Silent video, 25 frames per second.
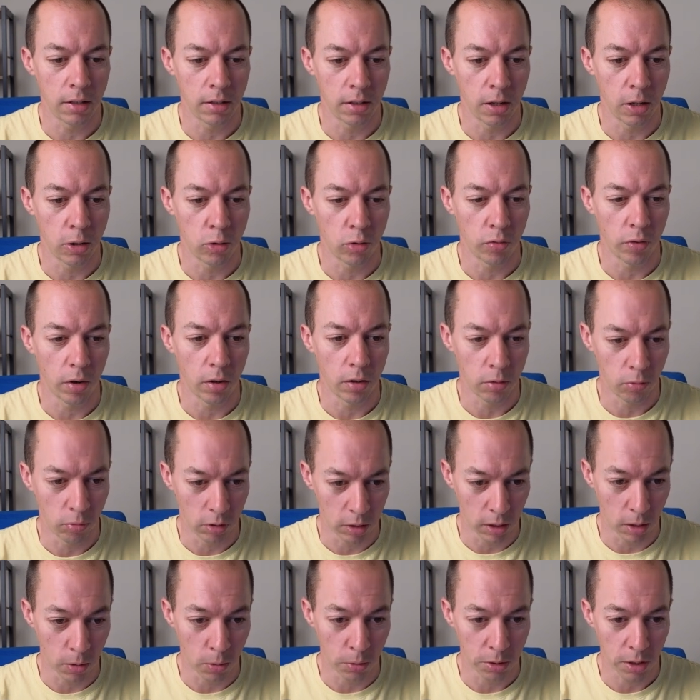search
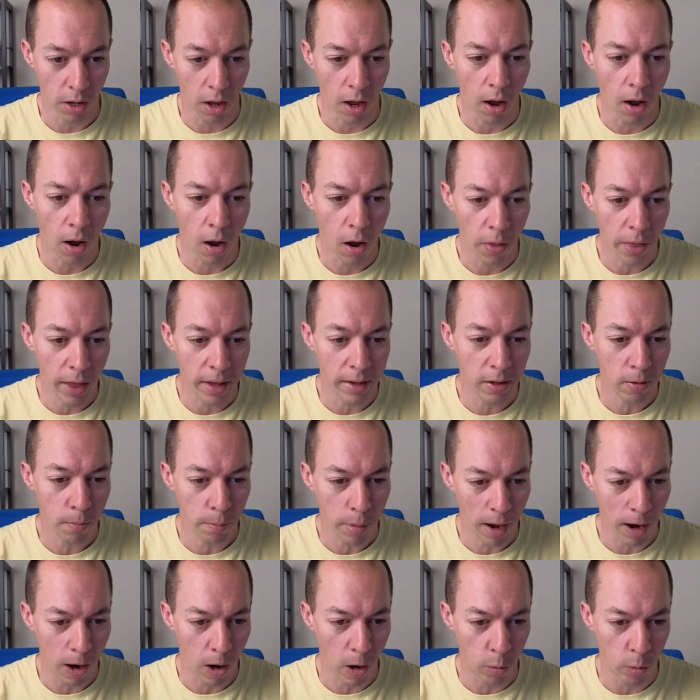results. Are they
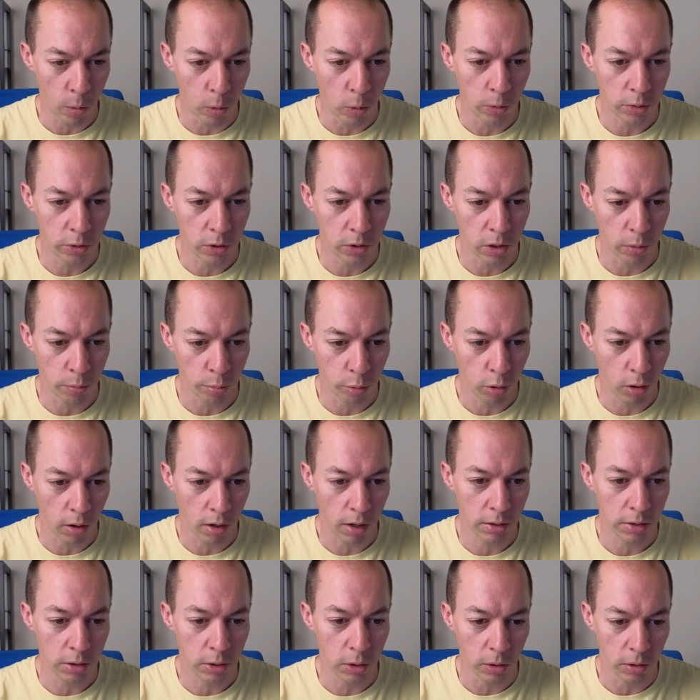comparable to the
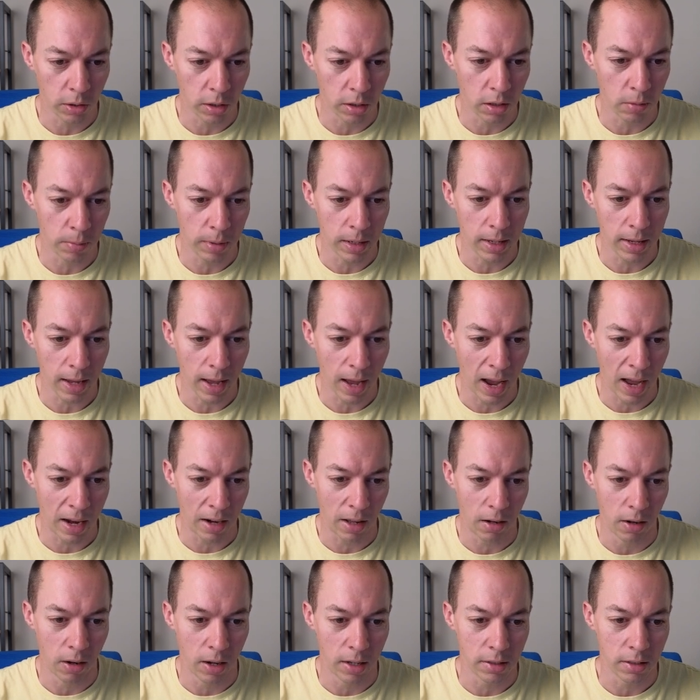product you're going to be
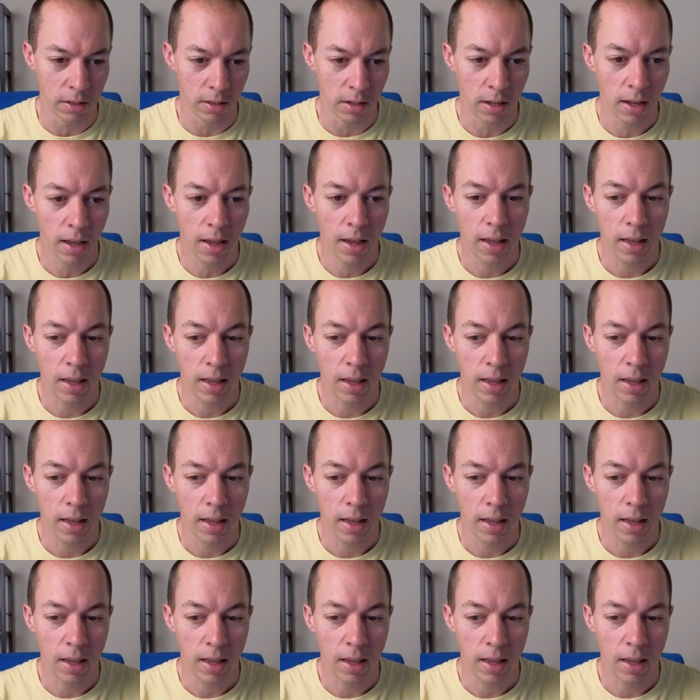analyzing?